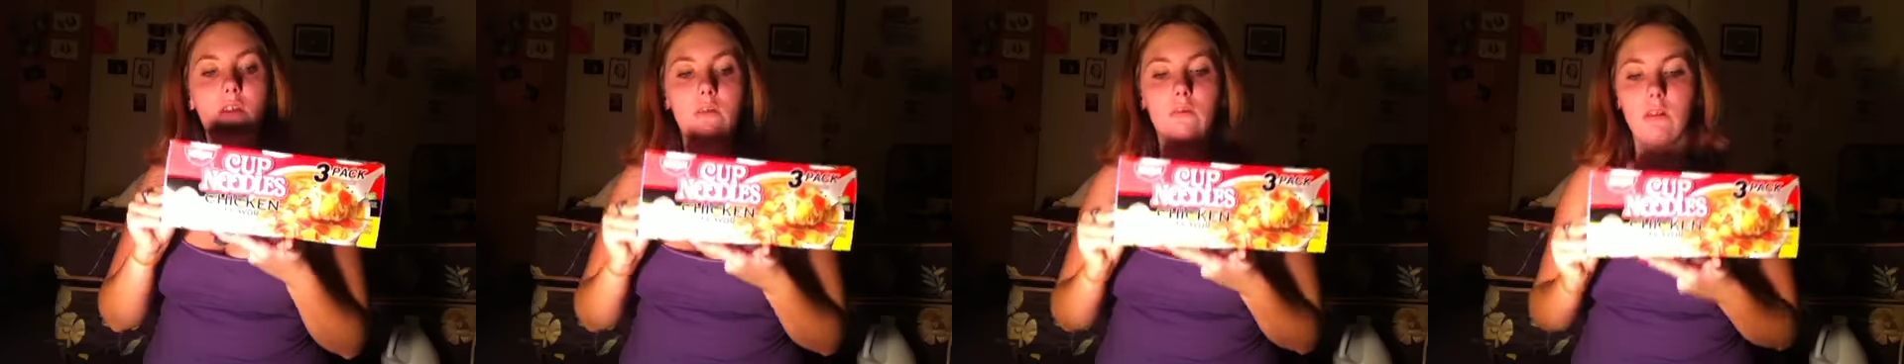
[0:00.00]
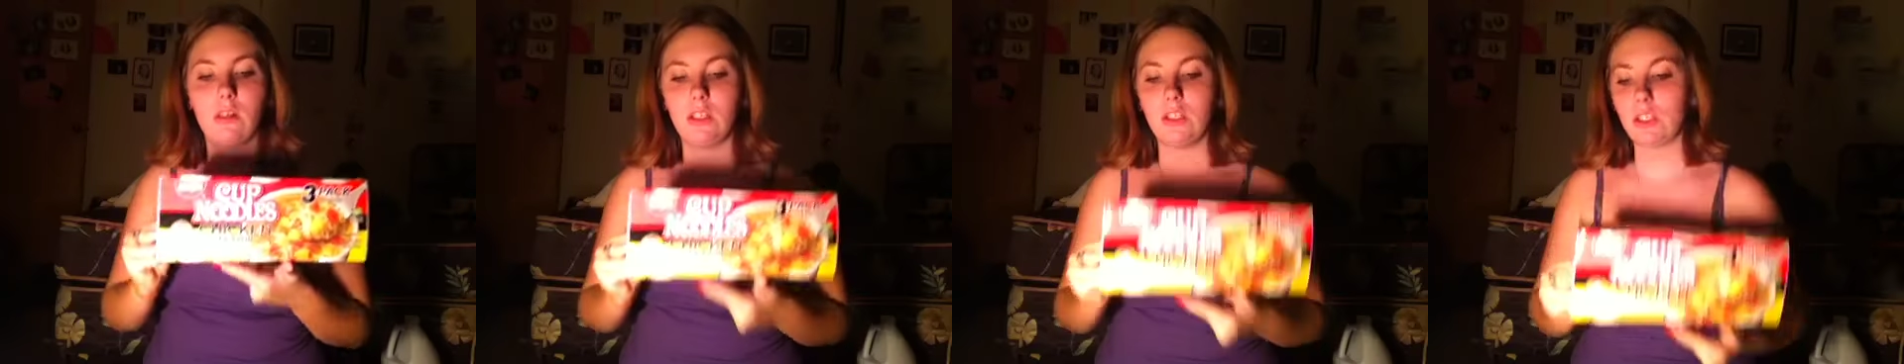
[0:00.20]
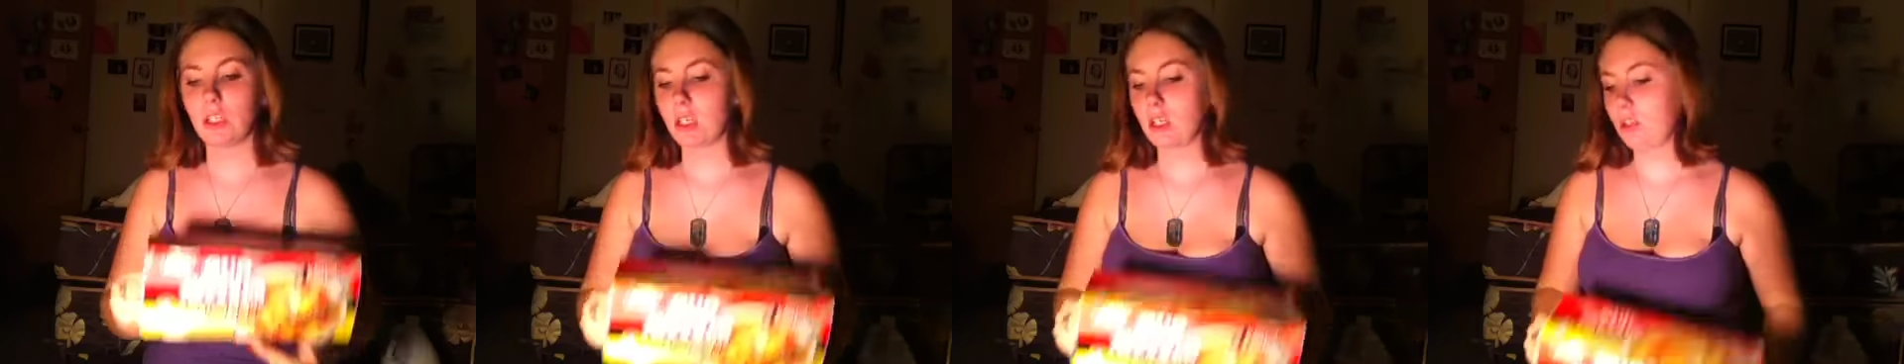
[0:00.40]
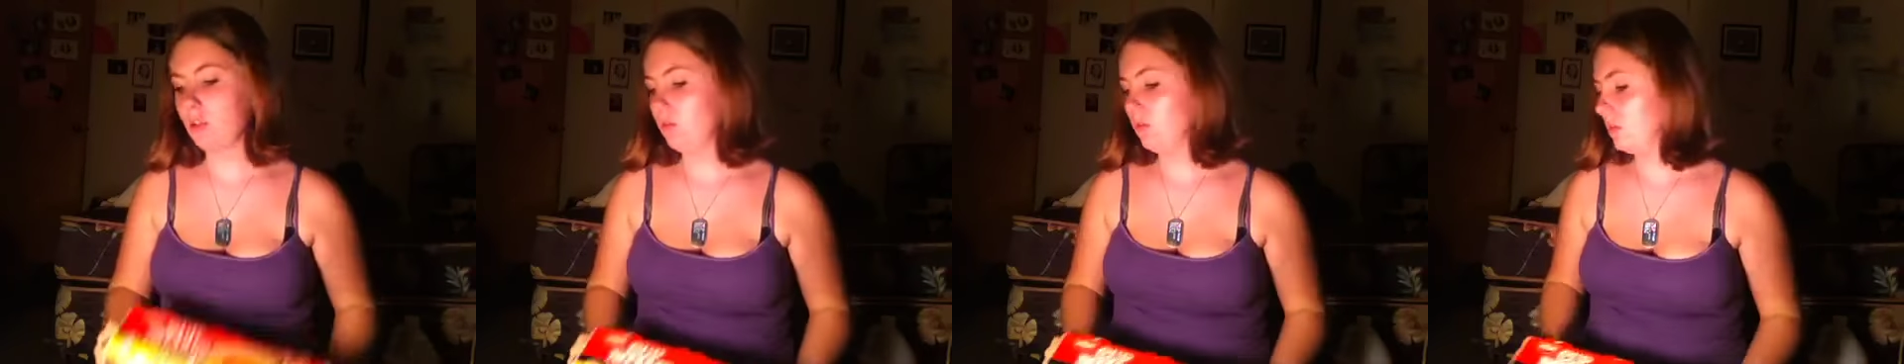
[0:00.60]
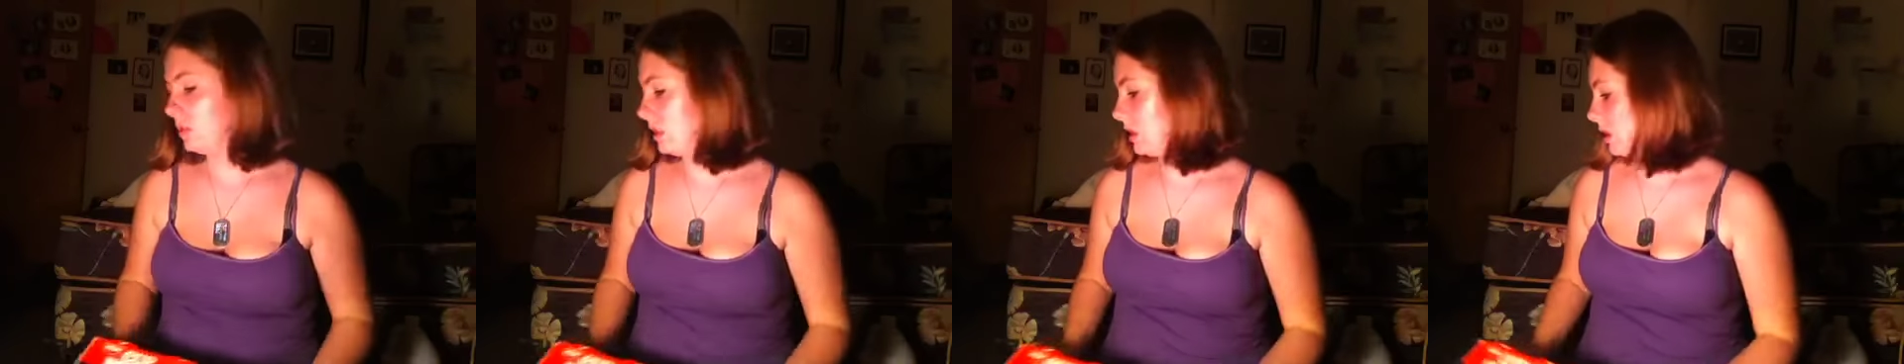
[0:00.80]
Three chicken
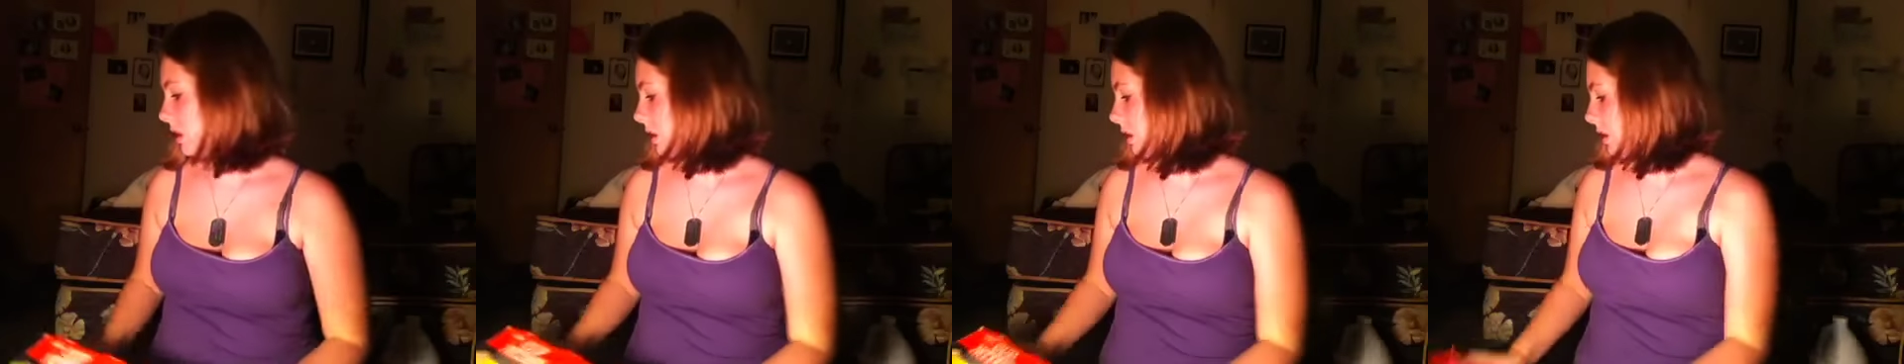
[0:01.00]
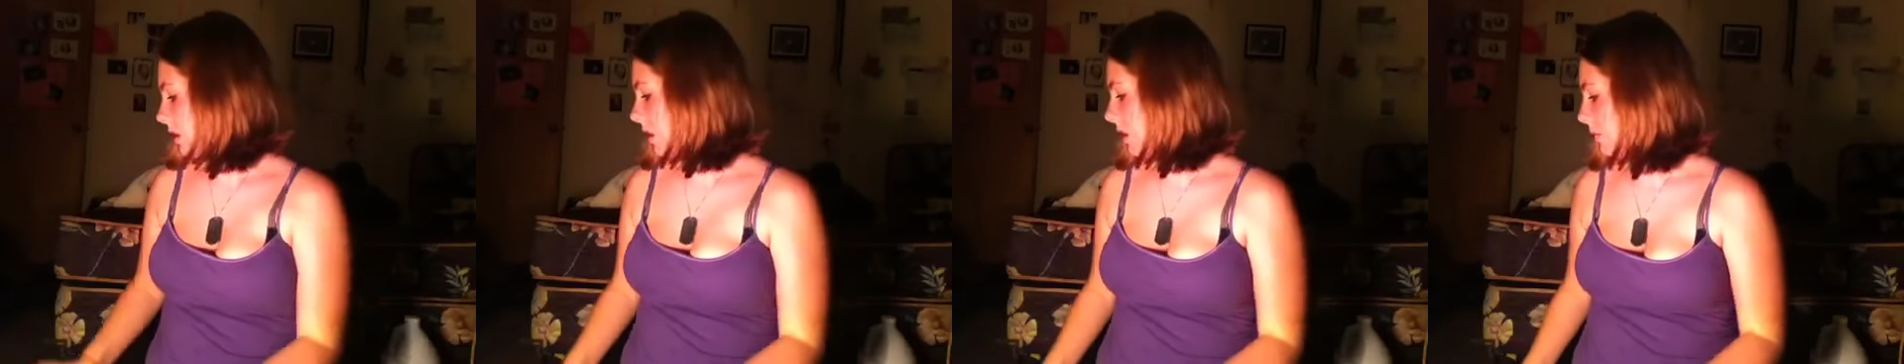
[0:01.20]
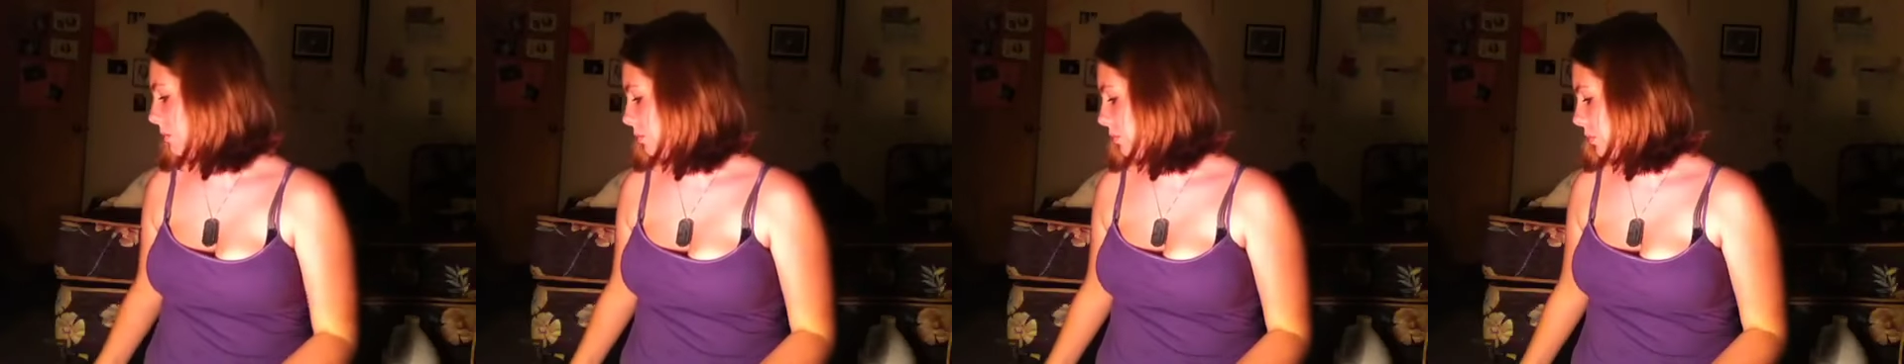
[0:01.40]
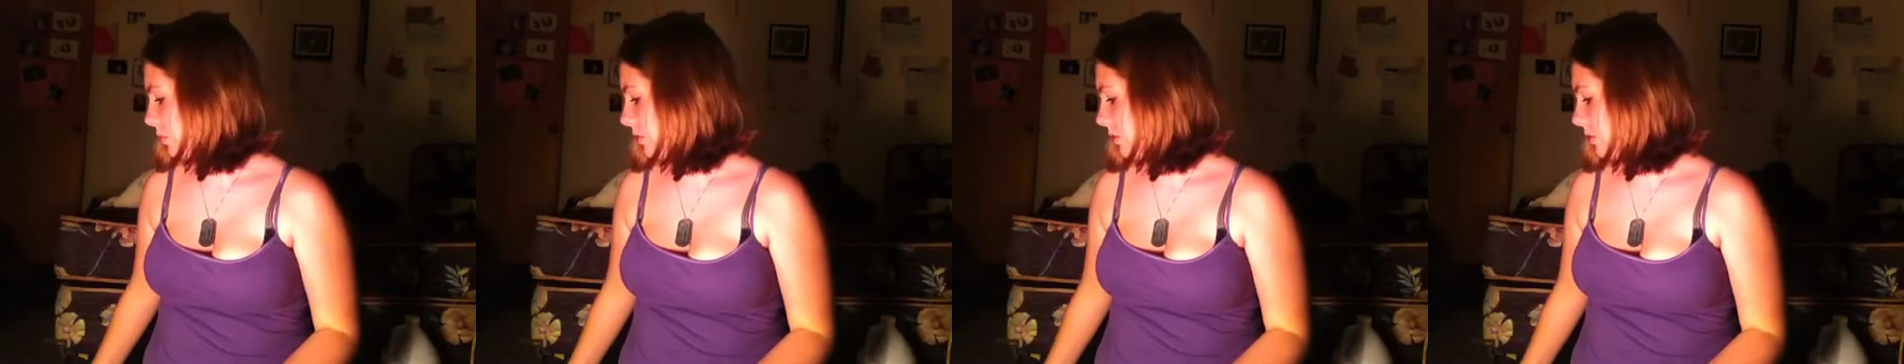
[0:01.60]
noodles in a cup.